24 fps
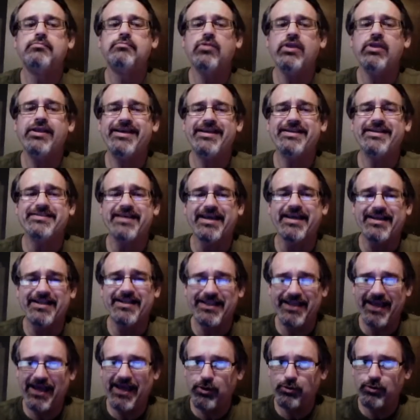It is a
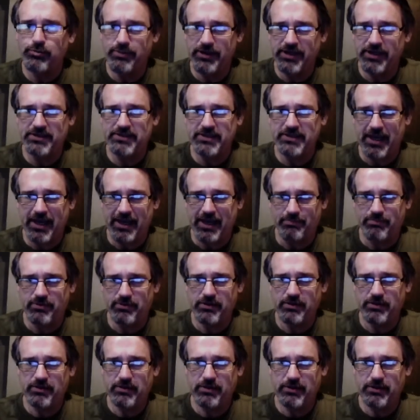cloud-based app.
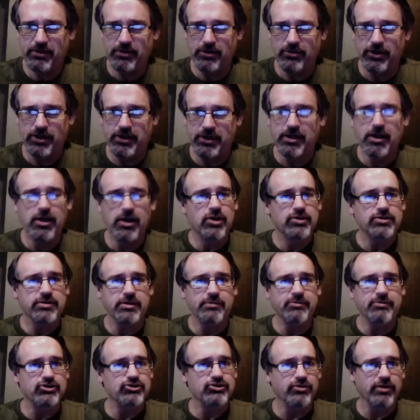All right, so that
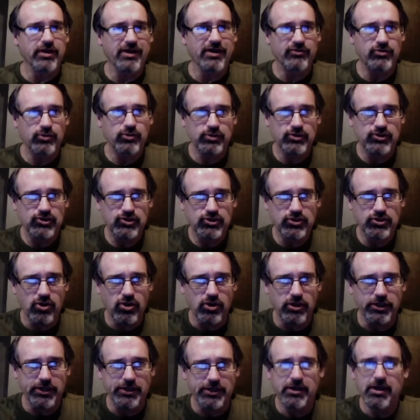means you don't have to install
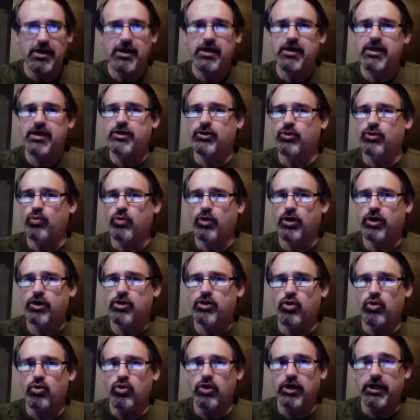it. It'll work
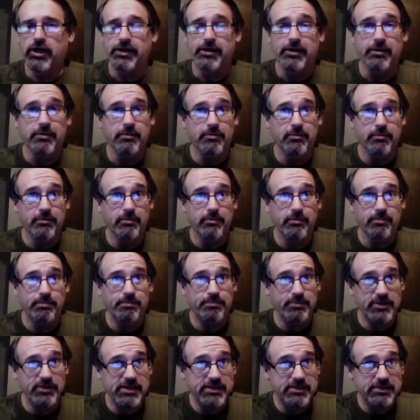on
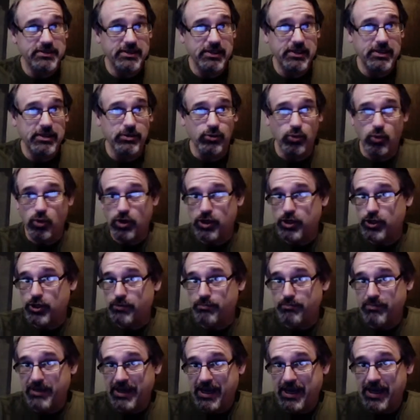PC, it'll work on
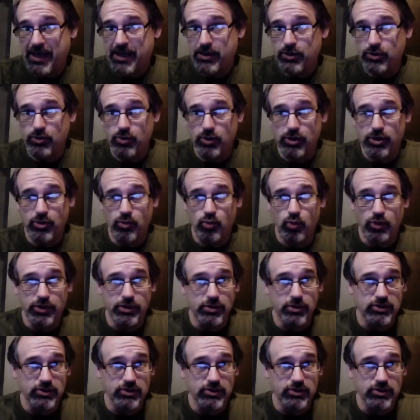Mac, it'll work on Windows